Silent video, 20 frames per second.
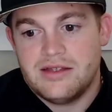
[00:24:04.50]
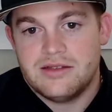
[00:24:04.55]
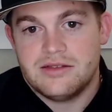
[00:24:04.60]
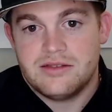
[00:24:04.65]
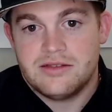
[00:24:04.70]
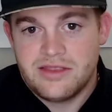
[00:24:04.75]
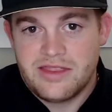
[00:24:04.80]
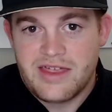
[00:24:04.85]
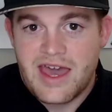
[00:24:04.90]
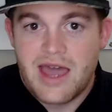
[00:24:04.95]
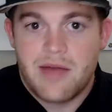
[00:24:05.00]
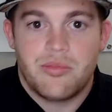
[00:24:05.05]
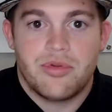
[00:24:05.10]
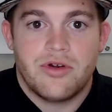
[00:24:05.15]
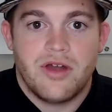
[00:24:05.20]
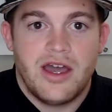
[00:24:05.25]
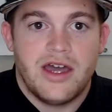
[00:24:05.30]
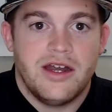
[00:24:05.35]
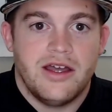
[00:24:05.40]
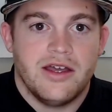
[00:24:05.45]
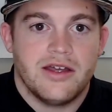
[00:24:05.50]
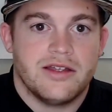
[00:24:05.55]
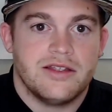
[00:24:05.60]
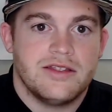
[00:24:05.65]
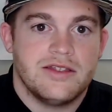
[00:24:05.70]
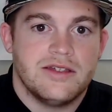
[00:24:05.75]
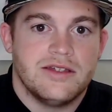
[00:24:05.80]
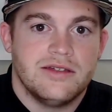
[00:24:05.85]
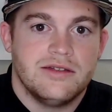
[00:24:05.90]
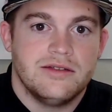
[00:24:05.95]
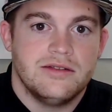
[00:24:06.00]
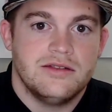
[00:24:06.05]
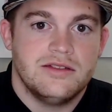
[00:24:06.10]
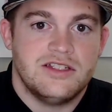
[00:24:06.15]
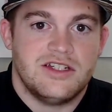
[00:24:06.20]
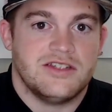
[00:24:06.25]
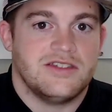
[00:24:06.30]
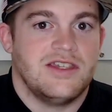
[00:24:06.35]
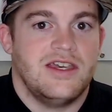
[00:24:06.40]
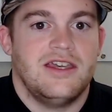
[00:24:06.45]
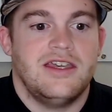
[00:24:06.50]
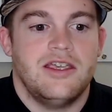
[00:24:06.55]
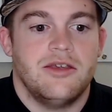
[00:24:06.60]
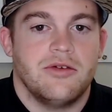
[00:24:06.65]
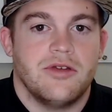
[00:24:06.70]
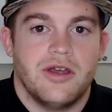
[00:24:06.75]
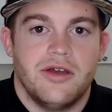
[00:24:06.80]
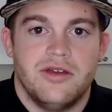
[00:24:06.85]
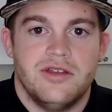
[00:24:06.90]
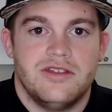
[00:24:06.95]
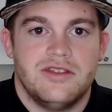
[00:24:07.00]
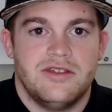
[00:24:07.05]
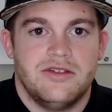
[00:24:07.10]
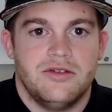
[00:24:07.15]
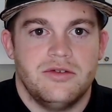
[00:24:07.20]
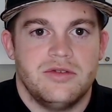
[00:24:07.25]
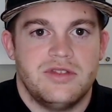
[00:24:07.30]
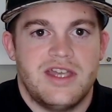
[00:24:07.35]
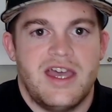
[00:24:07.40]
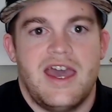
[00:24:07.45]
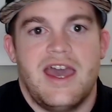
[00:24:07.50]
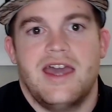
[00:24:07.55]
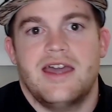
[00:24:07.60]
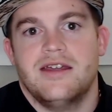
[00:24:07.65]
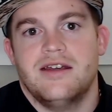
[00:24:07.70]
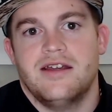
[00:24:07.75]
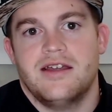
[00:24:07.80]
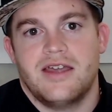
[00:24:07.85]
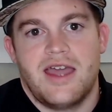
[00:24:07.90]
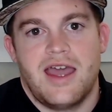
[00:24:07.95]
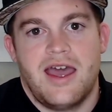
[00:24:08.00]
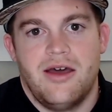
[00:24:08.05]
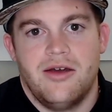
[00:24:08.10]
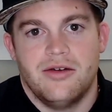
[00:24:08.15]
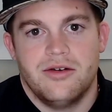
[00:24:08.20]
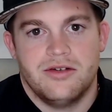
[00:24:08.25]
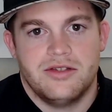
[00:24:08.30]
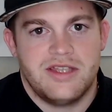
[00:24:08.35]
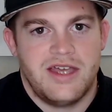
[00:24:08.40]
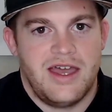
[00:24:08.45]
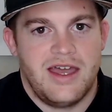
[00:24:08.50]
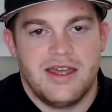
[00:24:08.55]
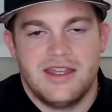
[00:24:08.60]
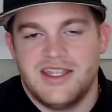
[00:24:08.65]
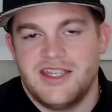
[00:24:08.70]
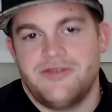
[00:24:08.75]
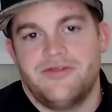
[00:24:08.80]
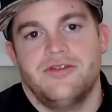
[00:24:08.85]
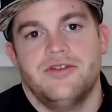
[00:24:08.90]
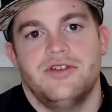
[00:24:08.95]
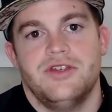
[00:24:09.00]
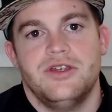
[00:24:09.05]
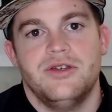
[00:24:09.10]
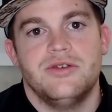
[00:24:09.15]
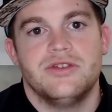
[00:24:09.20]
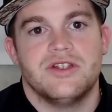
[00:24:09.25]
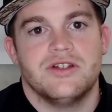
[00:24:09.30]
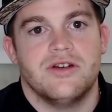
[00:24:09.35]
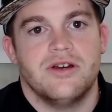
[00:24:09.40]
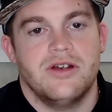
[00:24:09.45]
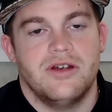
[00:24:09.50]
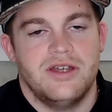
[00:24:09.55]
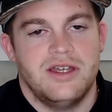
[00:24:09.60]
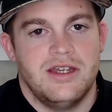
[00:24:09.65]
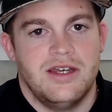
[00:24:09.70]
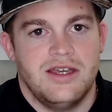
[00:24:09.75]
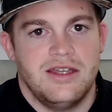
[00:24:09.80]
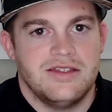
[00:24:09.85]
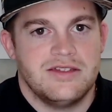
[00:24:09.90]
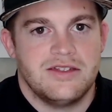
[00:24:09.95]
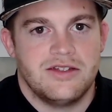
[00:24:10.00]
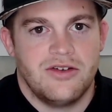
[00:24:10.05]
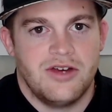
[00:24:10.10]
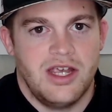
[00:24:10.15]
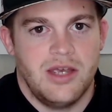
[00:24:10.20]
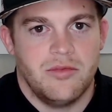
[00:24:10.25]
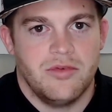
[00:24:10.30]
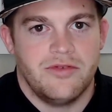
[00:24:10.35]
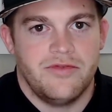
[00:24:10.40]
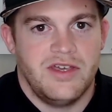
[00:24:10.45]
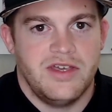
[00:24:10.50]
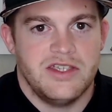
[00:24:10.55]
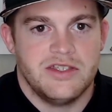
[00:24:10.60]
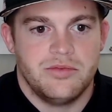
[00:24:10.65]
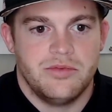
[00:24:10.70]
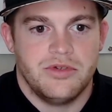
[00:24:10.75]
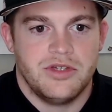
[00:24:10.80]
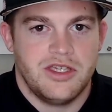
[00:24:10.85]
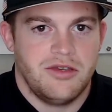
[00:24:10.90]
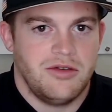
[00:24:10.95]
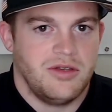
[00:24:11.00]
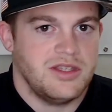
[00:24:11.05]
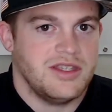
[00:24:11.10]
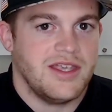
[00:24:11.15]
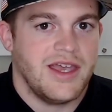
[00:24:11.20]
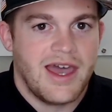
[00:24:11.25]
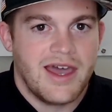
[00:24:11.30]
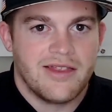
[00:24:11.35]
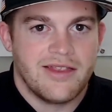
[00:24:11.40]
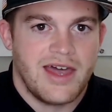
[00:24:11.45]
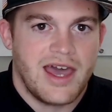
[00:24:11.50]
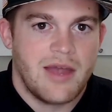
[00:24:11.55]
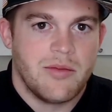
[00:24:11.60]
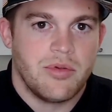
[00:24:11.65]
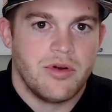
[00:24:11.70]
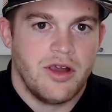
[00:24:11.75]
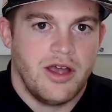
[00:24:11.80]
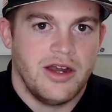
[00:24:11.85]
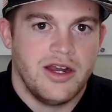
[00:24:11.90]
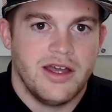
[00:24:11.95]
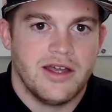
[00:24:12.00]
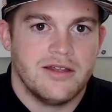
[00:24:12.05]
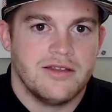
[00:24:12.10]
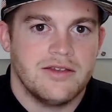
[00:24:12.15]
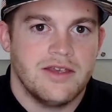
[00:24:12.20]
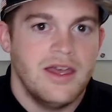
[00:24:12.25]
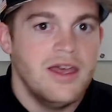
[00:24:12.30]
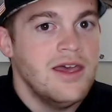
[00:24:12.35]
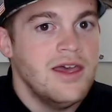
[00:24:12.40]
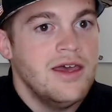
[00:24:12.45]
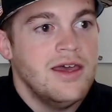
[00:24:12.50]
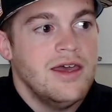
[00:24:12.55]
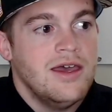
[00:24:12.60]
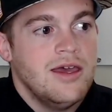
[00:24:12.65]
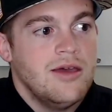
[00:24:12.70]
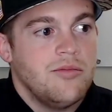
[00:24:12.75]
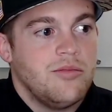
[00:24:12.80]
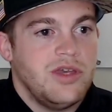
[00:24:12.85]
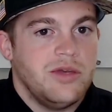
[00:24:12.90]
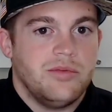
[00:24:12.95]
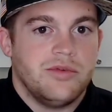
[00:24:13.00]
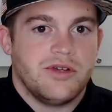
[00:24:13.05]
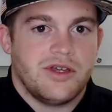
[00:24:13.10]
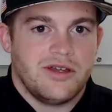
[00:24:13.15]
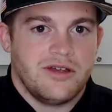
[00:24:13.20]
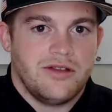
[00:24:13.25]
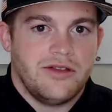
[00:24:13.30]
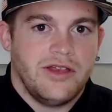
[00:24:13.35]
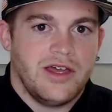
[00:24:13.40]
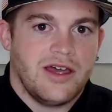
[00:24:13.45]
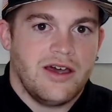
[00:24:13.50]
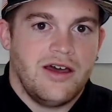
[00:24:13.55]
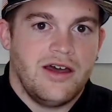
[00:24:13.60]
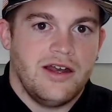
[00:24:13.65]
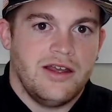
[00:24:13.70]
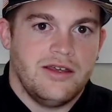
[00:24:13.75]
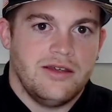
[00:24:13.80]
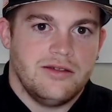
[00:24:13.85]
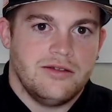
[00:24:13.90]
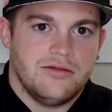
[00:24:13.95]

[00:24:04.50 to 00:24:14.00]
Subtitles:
that product, just like you're going to tag an account or tag a different user in Instagram or Facebook. You can tag that product. People can click on it.